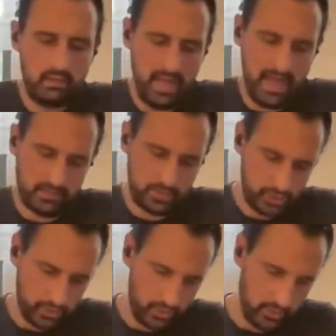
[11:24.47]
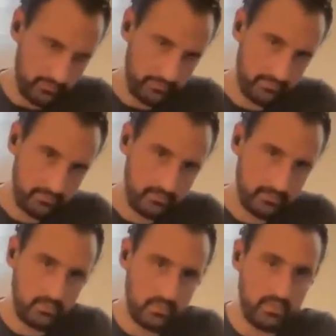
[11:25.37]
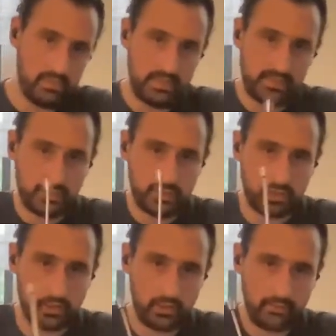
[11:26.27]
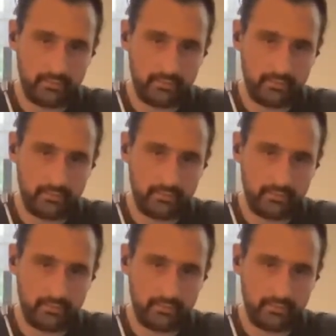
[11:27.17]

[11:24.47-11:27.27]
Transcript: that sugar, this sugar,